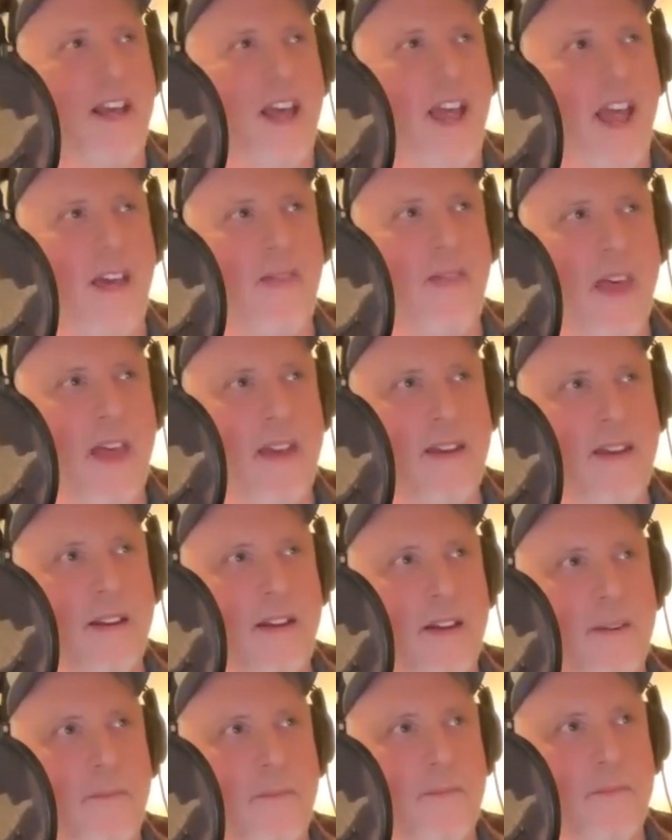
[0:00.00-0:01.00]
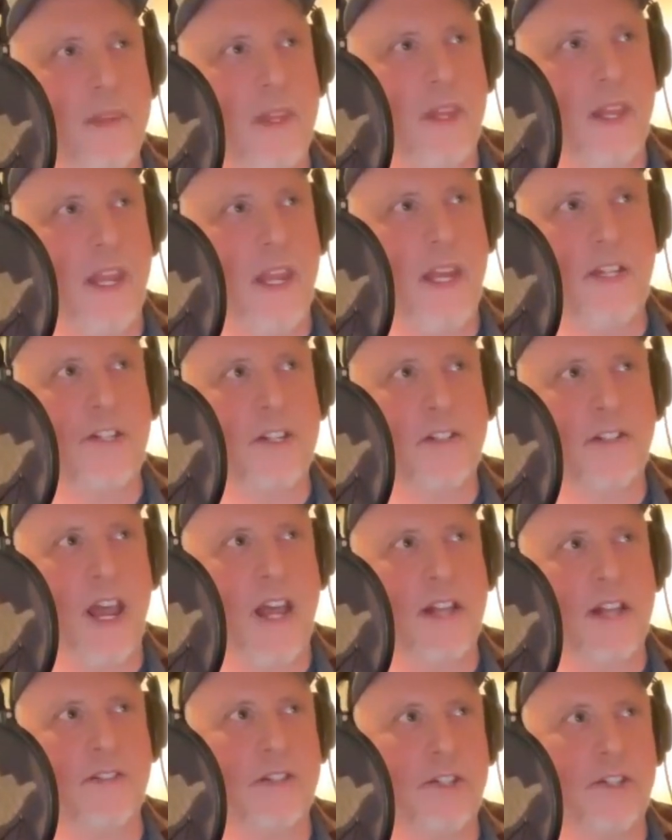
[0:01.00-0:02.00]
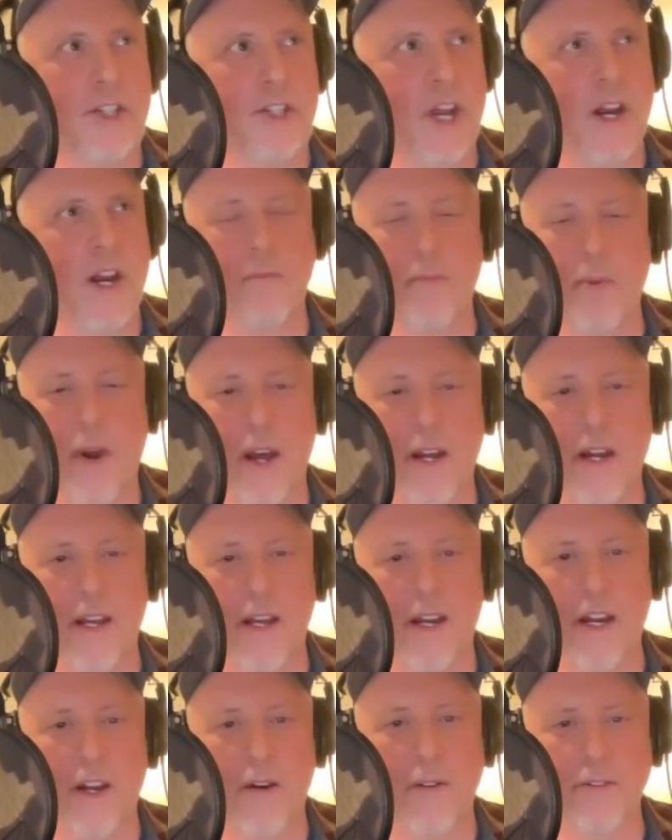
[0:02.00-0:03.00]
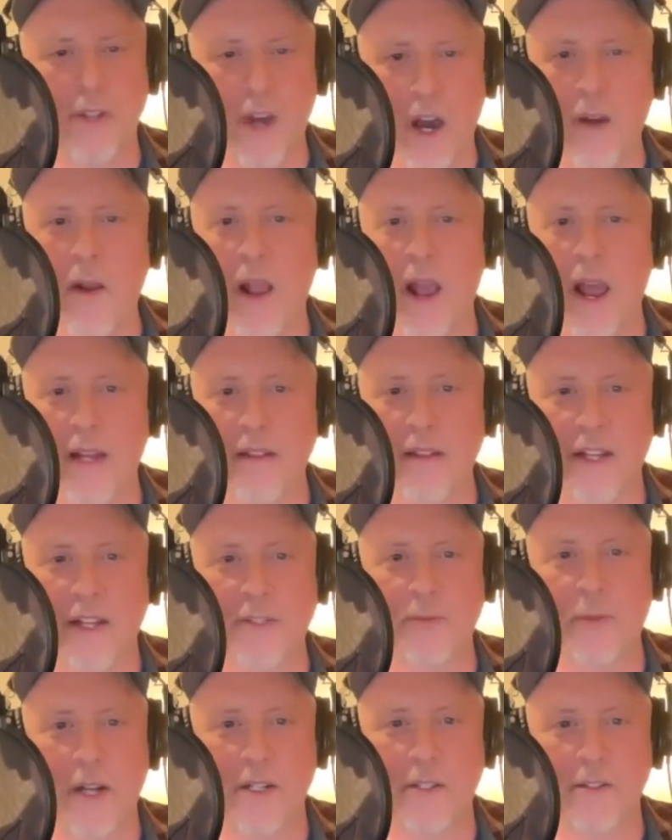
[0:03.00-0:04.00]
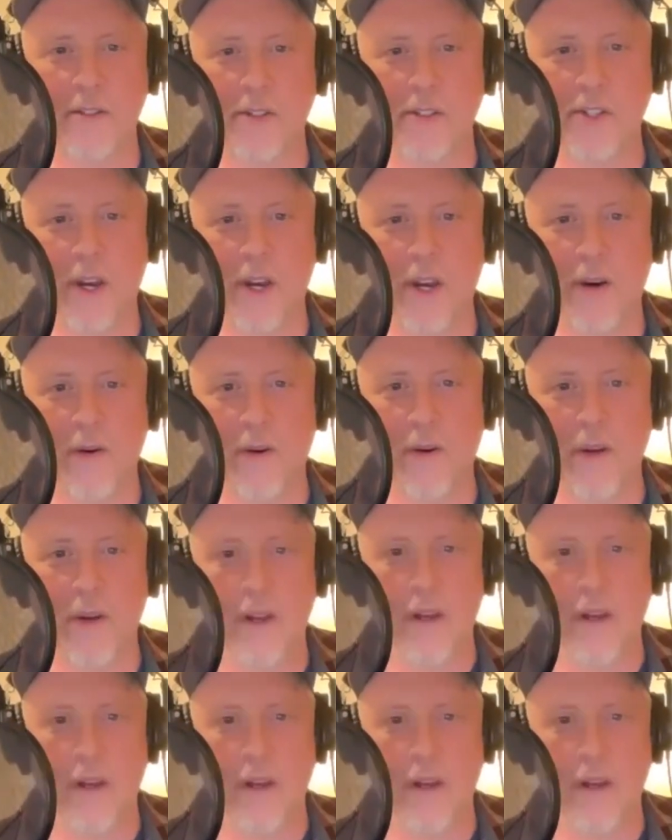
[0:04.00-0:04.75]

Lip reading: And then he just has a chair brought in and goes, okay, let's watch the show.